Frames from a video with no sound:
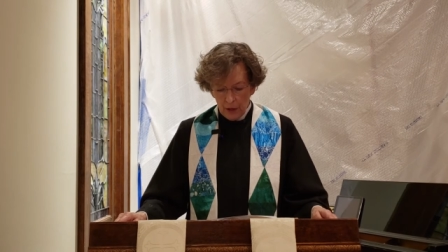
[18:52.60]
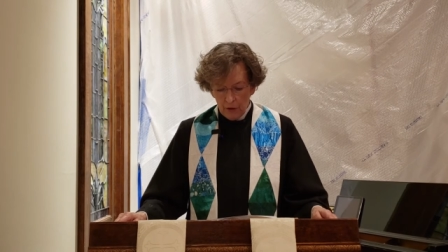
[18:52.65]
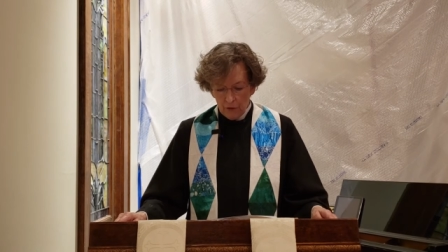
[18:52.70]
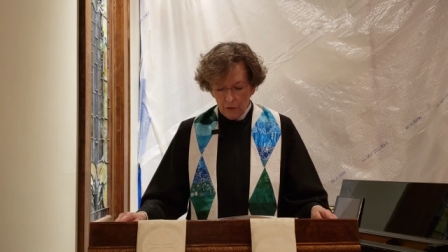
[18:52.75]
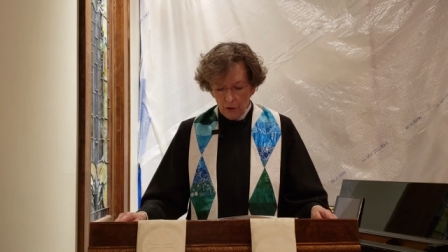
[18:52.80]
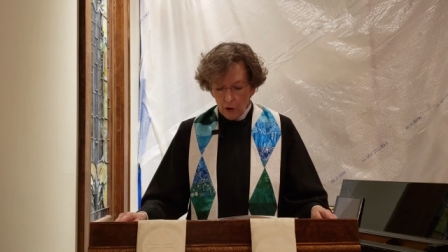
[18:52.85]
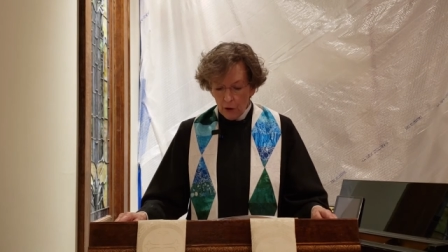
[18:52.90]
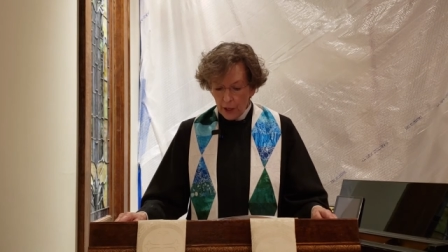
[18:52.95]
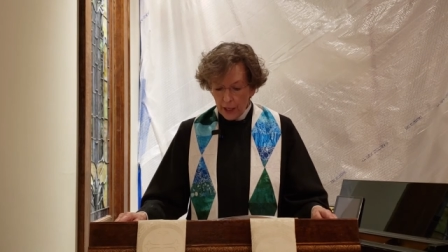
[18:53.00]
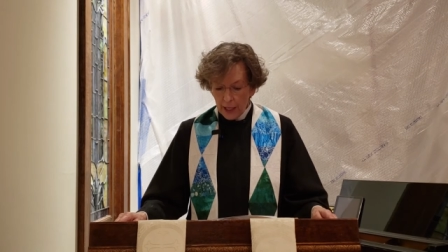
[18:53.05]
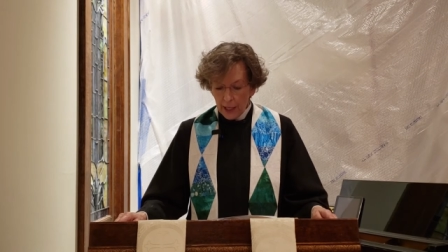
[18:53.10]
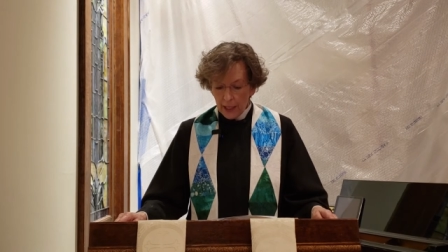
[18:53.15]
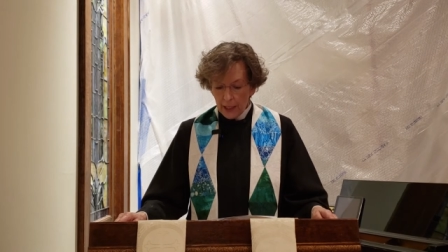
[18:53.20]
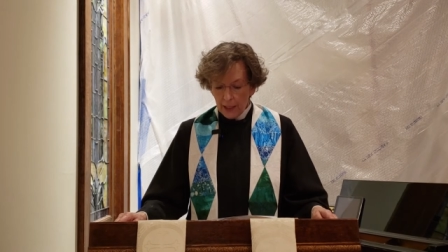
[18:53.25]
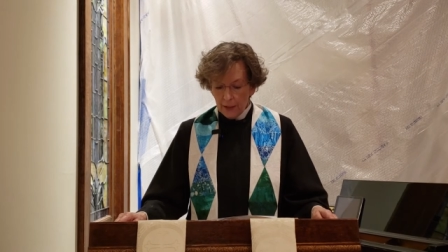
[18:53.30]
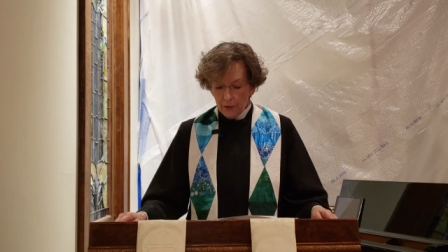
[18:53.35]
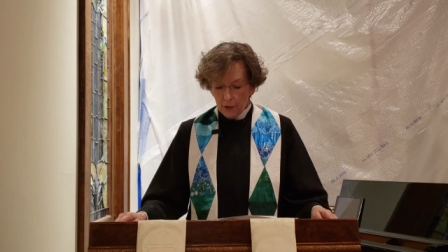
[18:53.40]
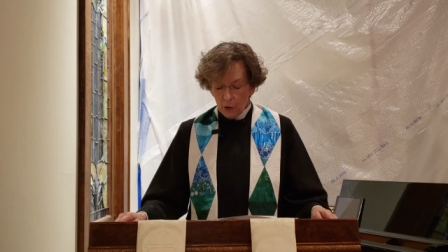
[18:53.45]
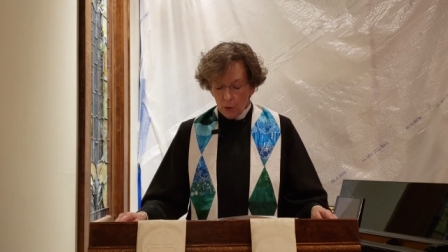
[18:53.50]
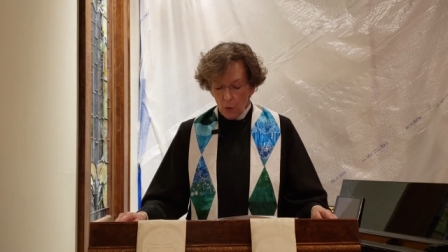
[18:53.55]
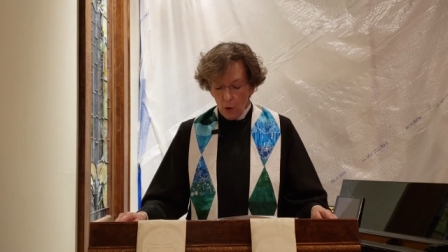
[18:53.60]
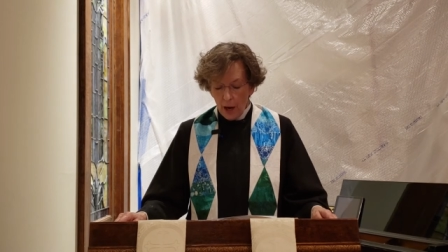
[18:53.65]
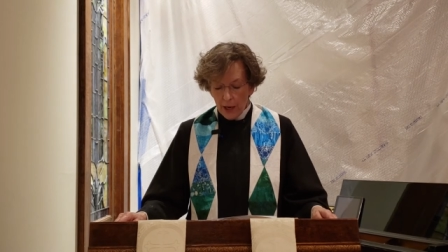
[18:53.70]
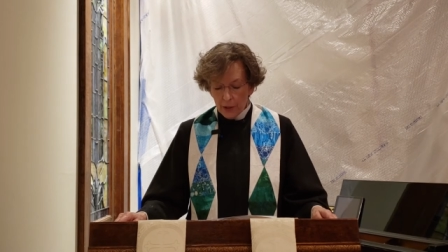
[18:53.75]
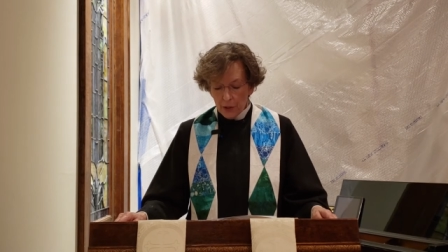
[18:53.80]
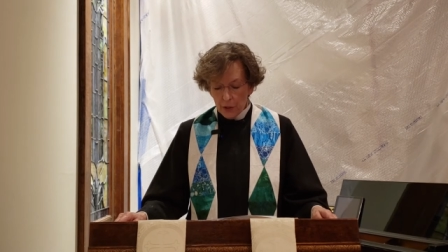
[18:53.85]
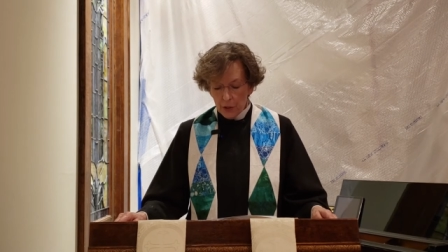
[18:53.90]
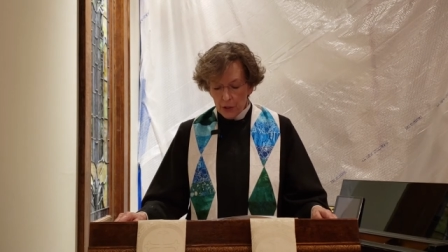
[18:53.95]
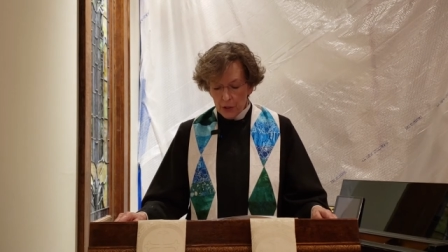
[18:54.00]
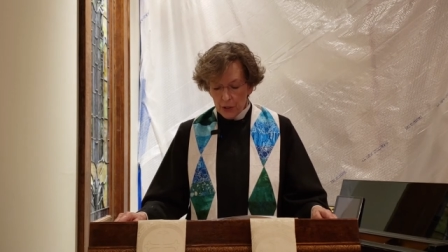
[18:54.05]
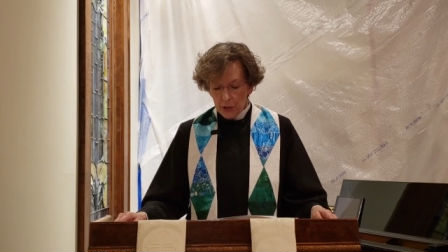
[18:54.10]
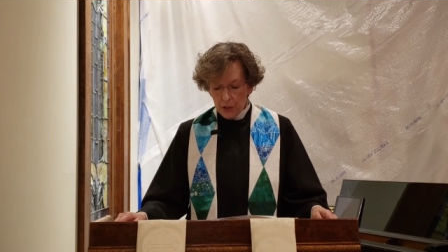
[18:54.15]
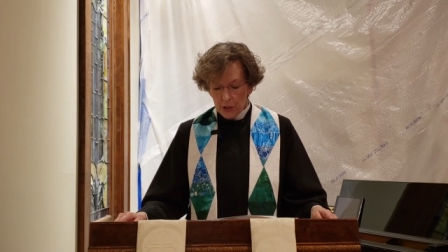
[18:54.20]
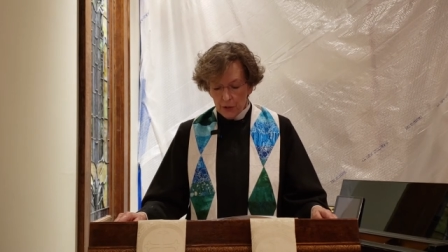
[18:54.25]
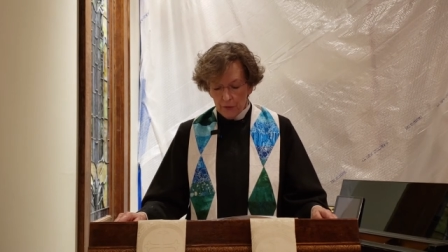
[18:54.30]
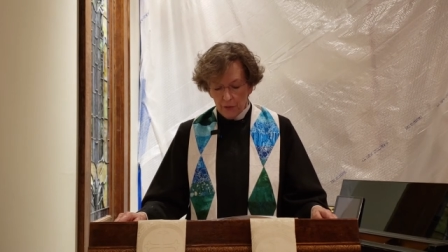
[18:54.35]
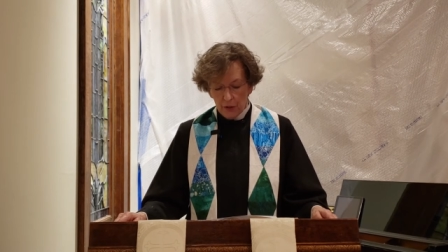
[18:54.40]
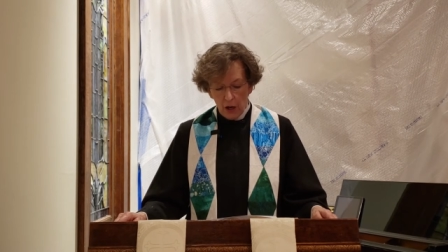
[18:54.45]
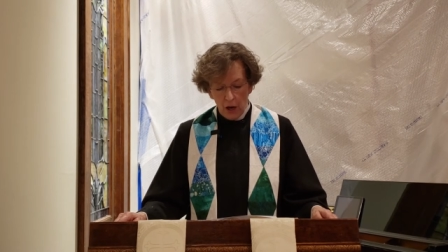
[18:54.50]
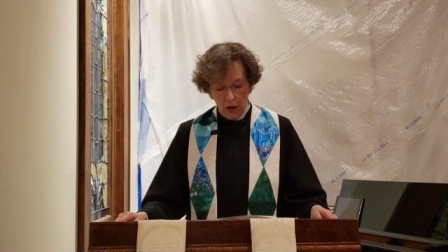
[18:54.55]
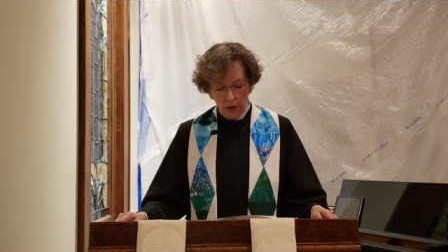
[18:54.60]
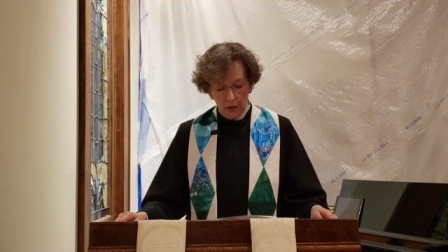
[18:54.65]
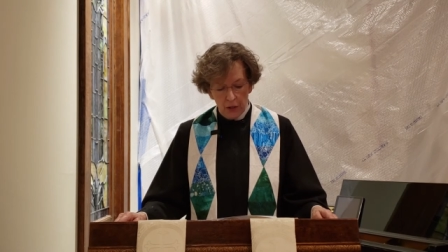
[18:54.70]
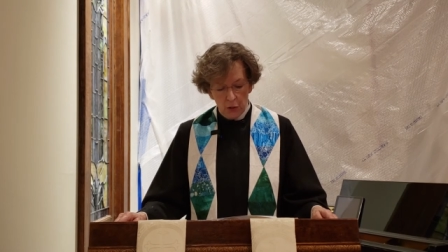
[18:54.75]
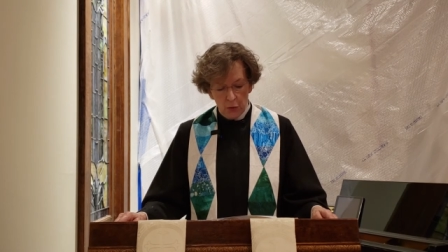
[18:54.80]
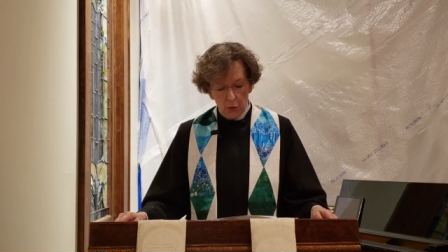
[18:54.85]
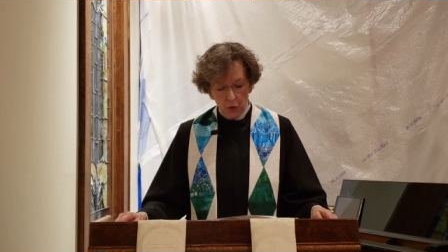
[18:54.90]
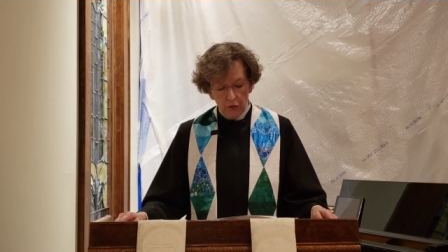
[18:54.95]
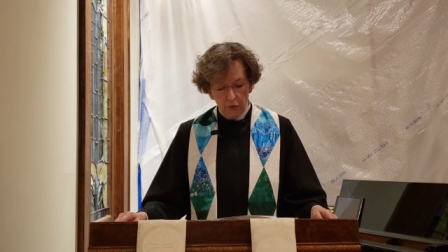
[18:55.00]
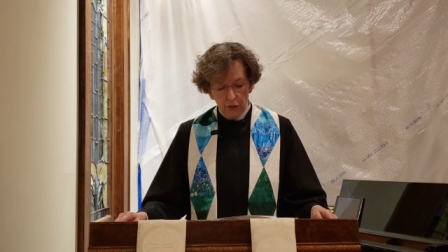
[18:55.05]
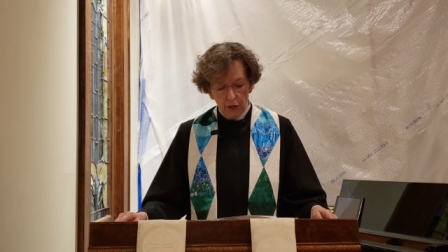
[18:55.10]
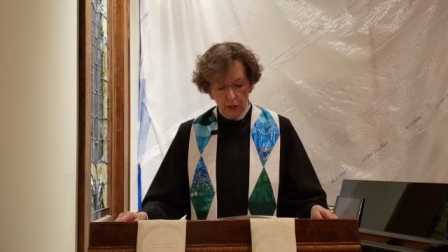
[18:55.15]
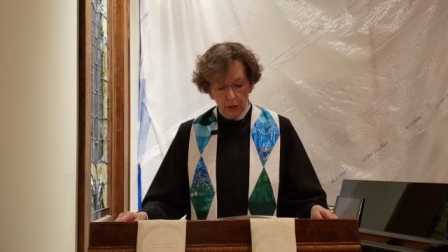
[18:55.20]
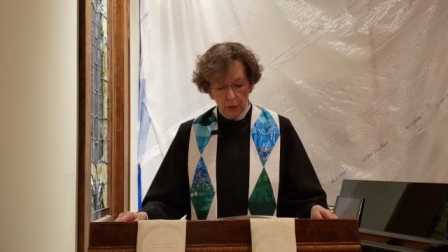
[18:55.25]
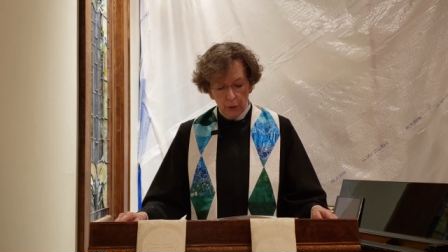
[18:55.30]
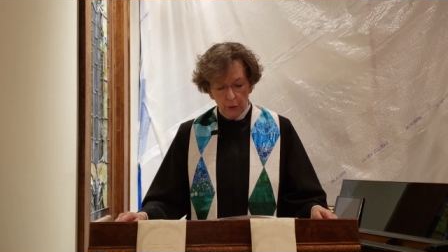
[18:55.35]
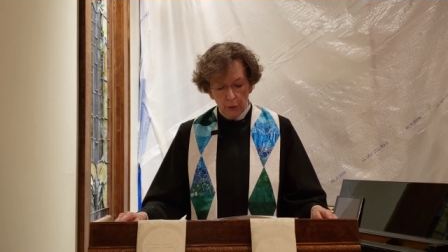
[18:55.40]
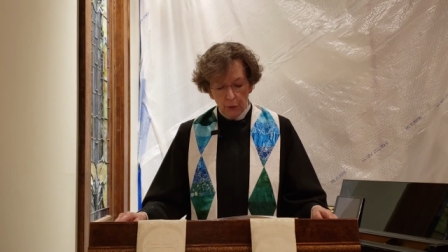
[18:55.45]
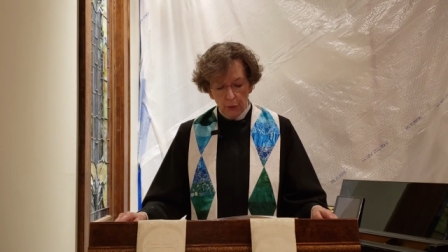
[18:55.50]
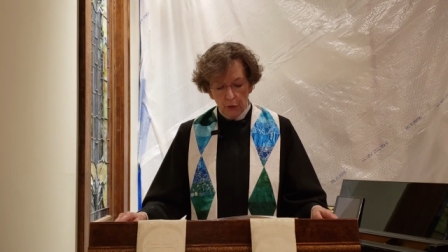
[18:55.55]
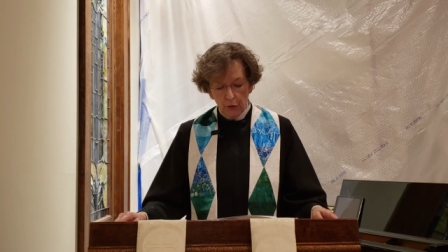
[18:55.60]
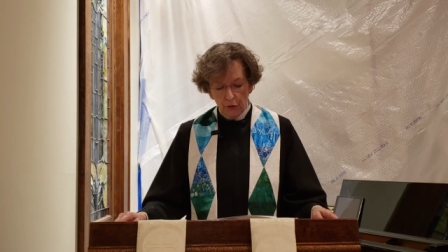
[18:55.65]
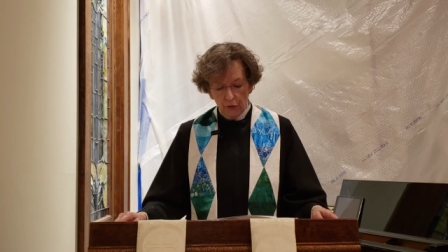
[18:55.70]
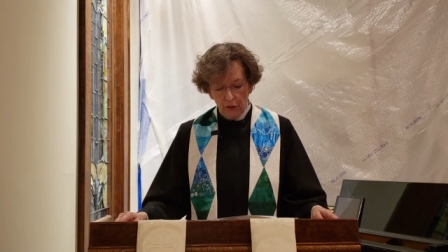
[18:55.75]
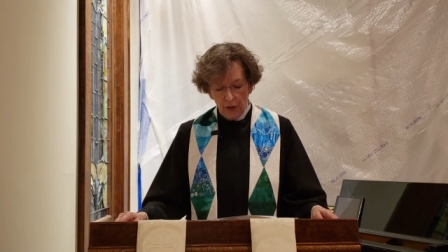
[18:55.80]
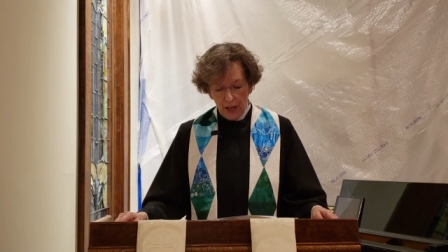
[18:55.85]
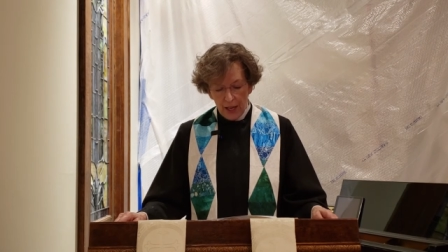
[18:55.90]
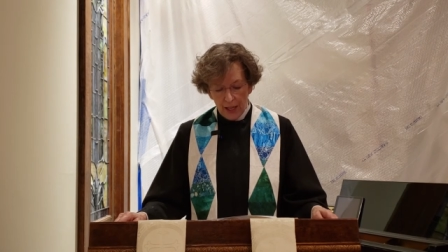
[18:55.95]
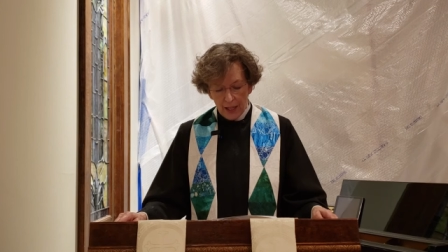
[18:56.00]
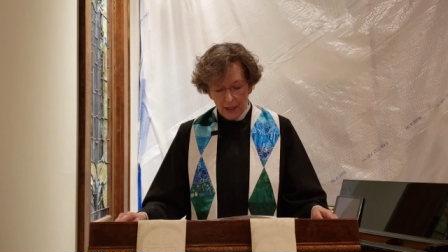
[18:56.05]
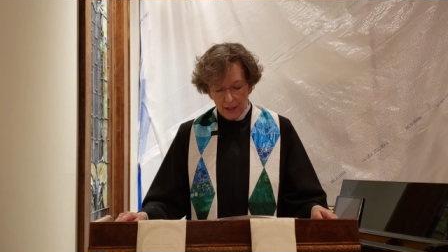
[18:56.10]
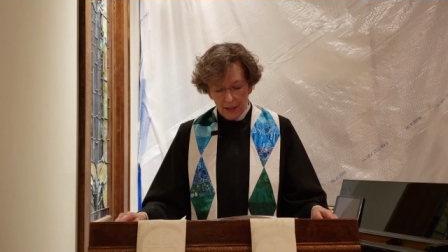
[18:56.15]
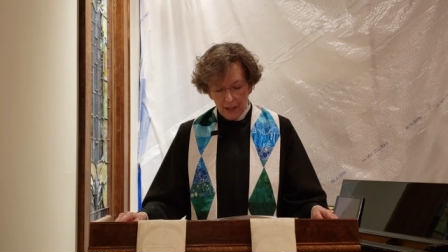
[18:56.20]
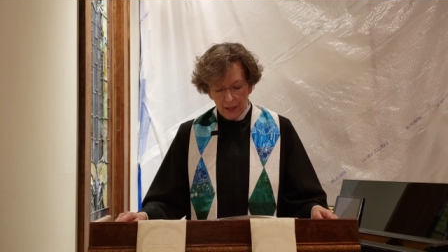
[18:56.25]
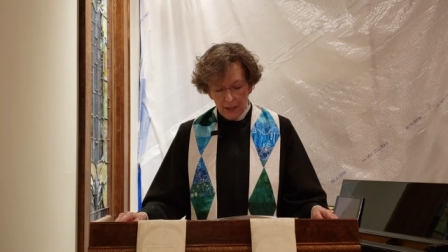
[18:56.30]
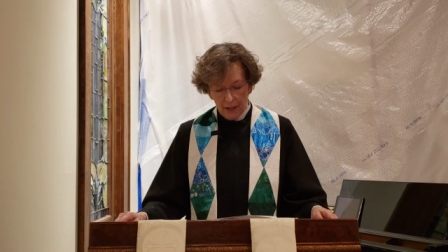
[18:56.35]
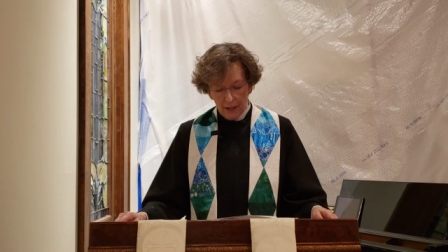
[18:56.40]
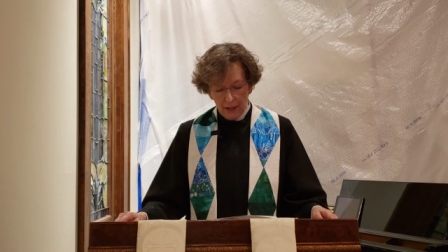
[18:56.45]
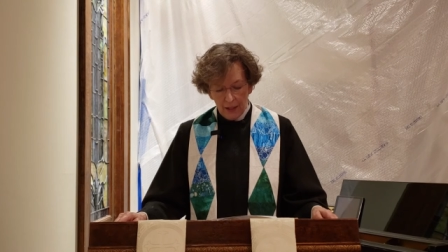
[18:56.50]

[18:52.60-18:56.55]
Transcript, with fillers: For in it the righteousness of God is revealed through faith.